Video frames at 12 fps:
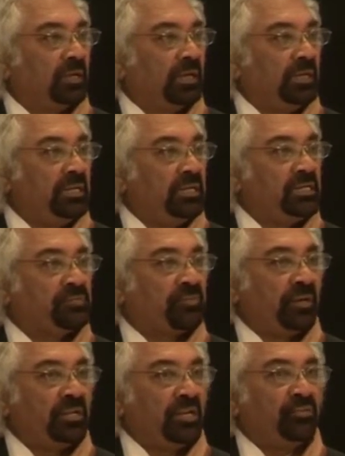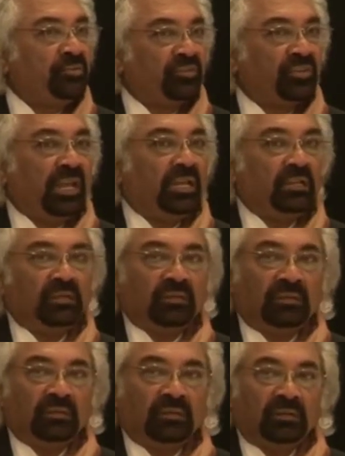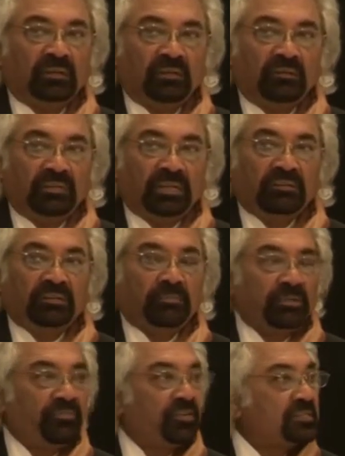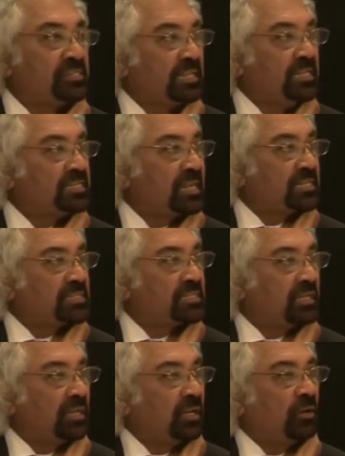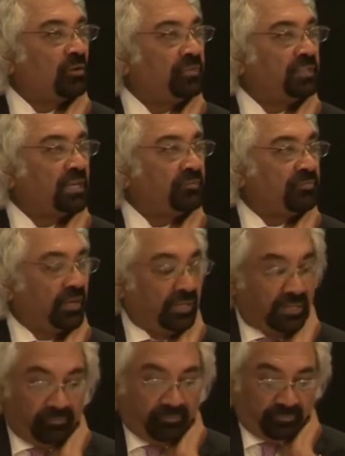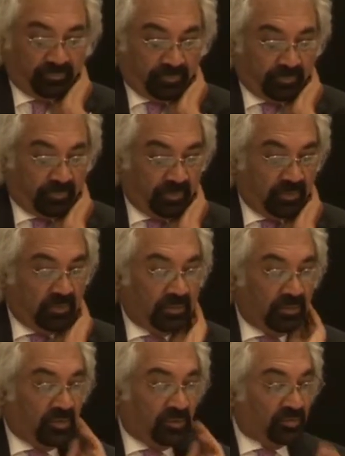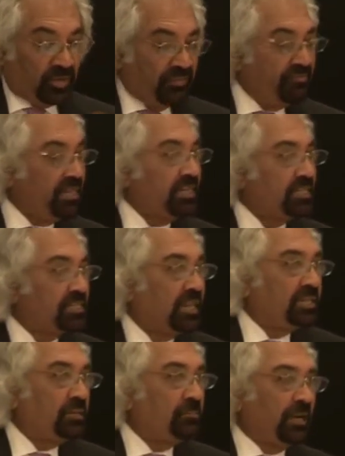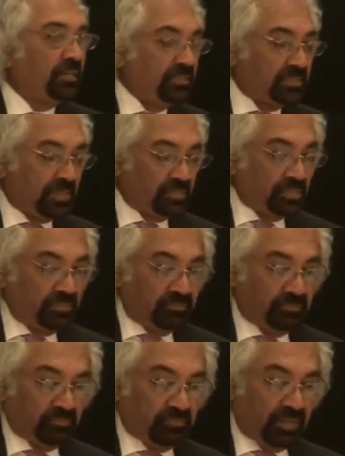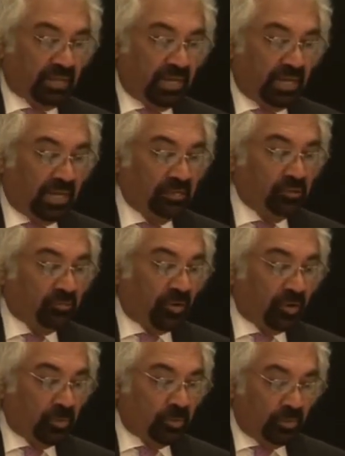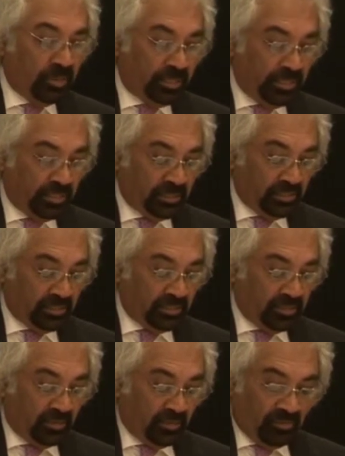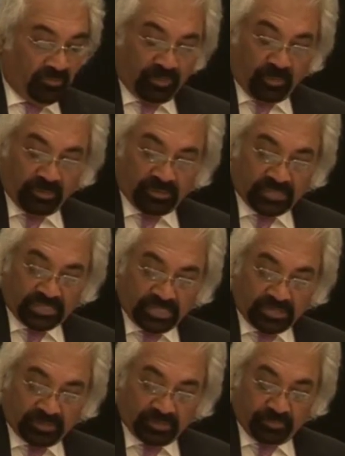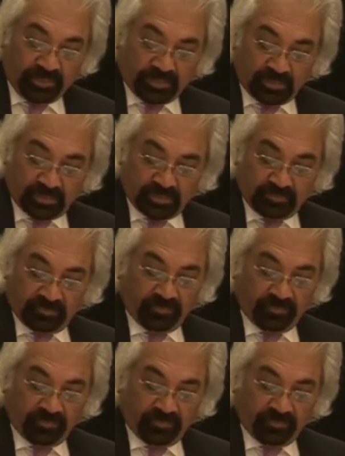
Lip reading: and needs funding to scale, we give them different skill sets along with that funding. So I'm very excited about this session. I look forward to learning from our distinguished speakers.